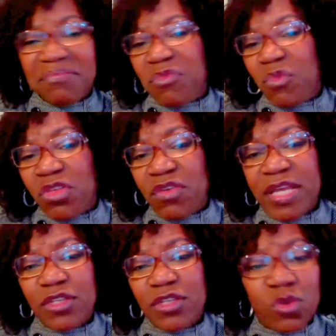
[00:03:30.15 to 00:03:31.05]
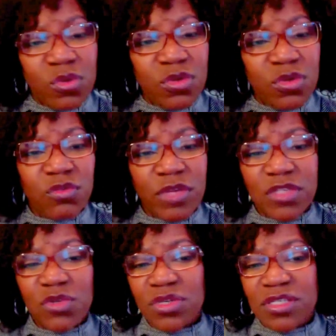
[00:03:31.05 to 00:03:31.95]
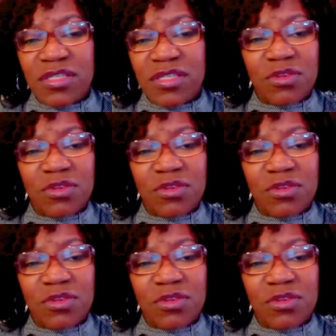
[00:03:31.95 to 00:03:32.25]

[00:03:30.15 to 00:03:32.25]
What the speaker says: Were there any tools, resources,